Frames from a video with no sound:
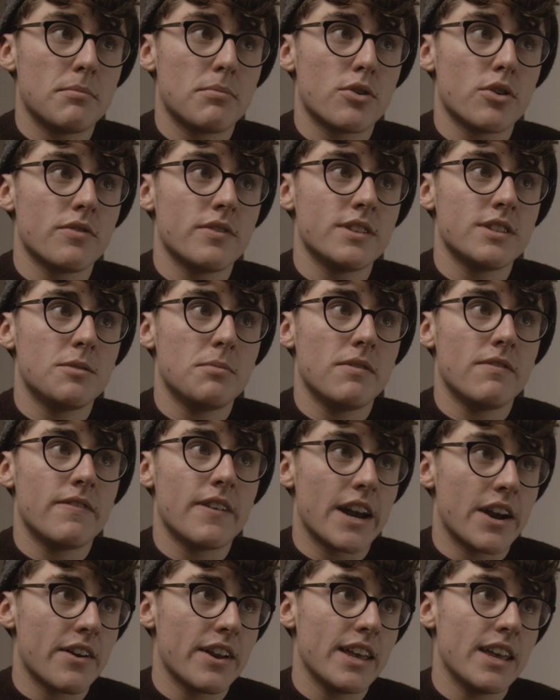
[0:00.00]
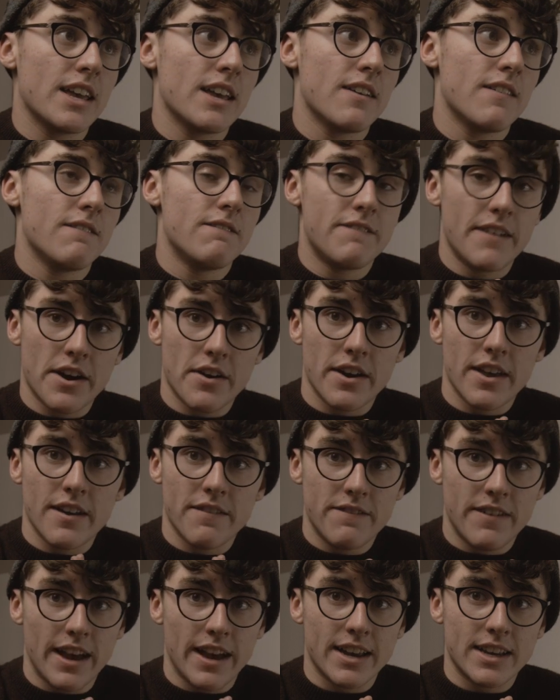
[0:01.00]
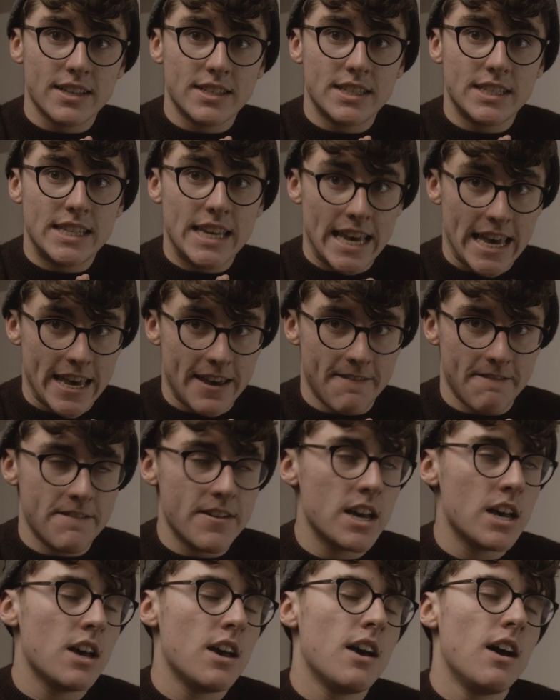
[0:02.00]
been proven to be very, very effective.